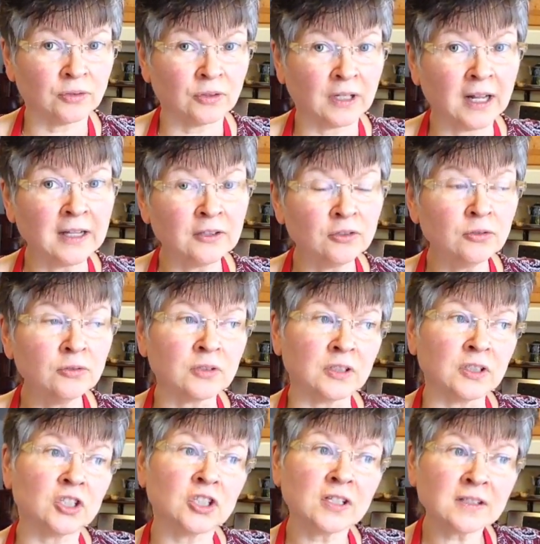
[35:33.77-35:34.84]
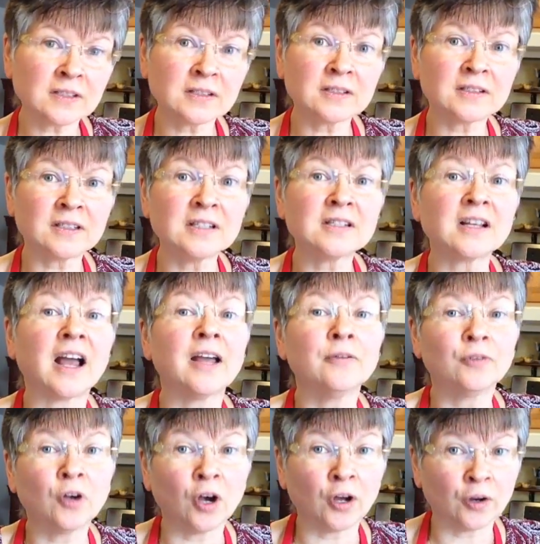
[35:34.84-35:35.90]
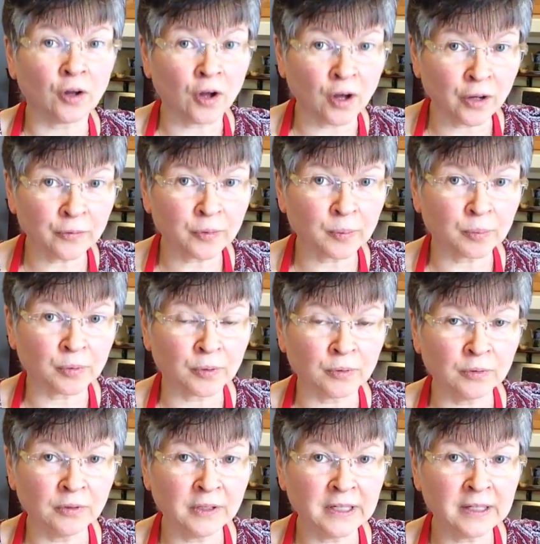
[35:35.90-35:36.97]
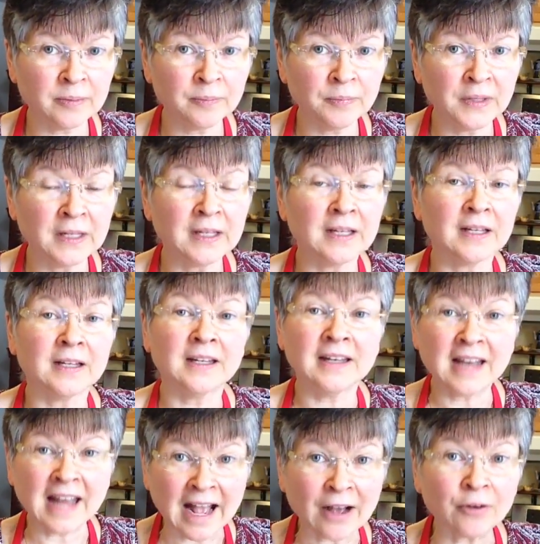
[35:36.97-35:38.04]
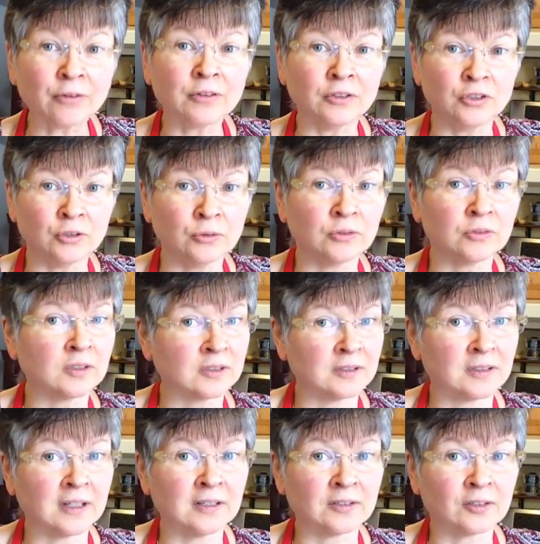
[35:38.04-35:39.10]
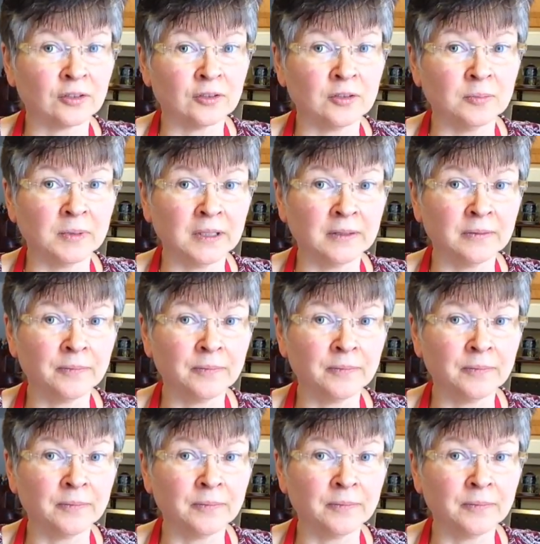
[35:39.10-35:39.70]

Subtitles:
And I like juicing. Just since I've gone off the program, now the juice doesn't taste good to me.